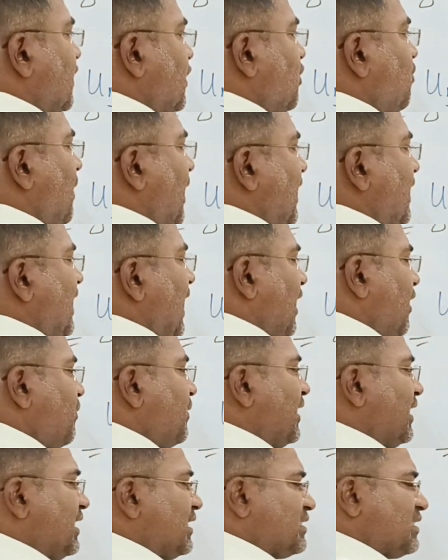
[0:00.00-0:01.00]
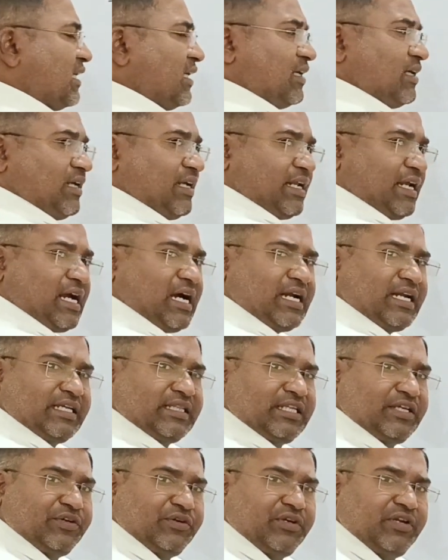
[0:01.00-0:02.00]
you might have been listened
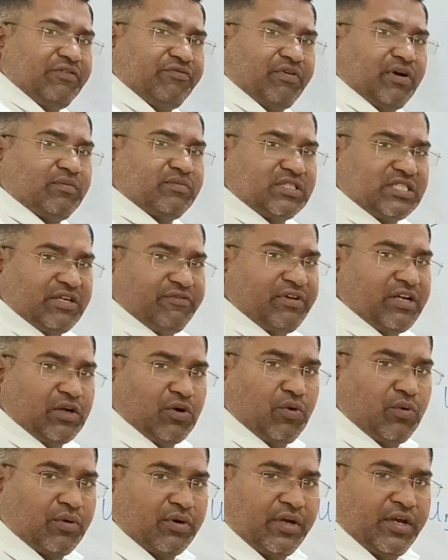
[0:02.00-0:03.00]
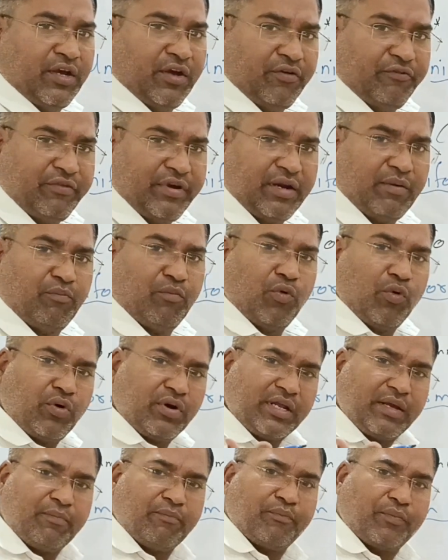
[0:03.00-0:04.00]
regarding the uniform civil code, where
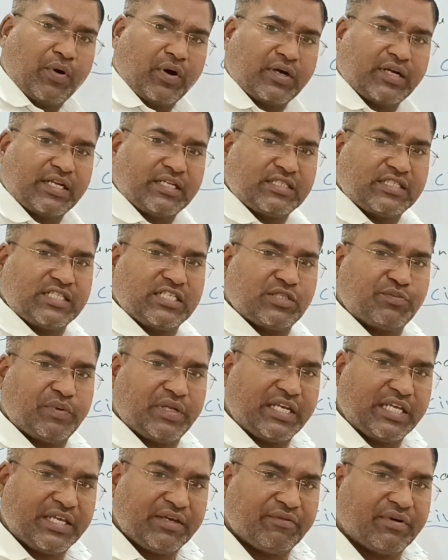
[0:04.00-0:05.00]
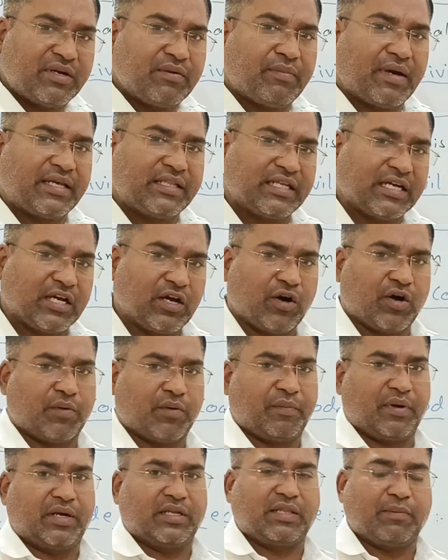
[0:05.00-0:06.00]
more importance is being given by the
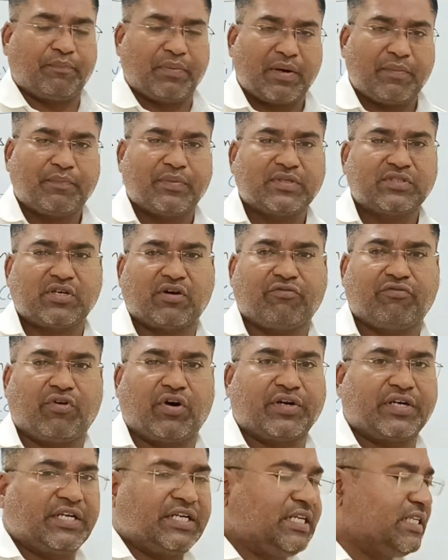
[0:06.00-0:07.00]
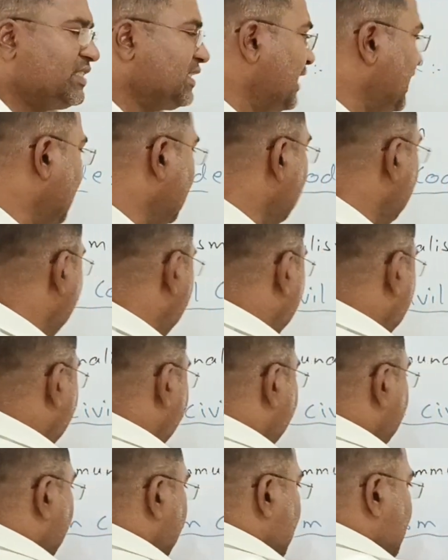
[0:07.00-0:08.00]
government. The purpose of what it is that
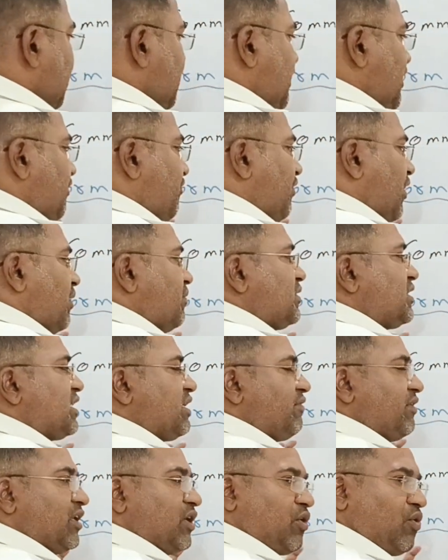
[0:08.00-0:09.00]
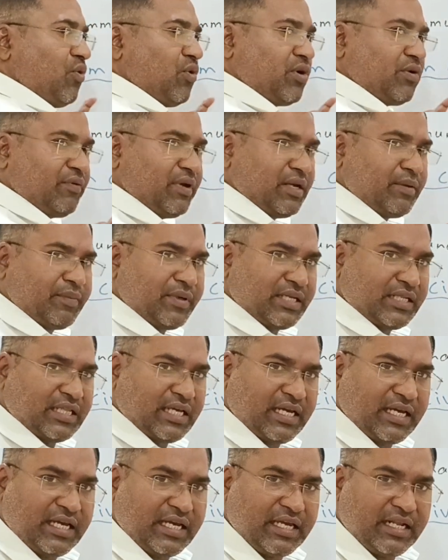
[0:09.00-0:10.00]
if the uniform civil code will be
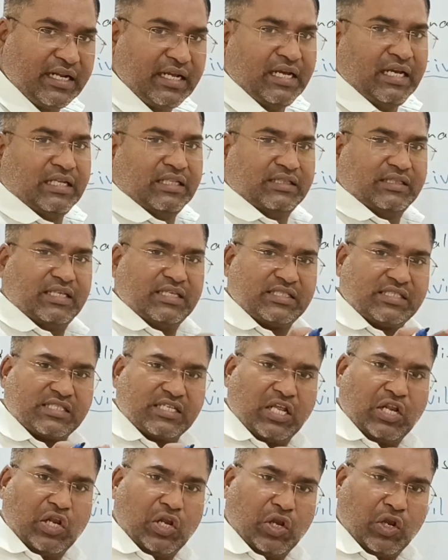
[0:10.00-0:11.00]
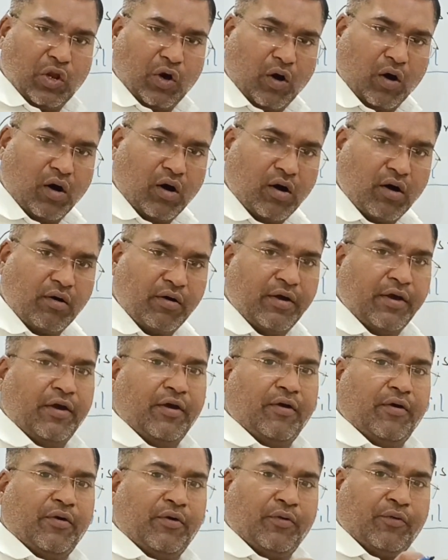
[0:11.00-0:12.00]
there, this law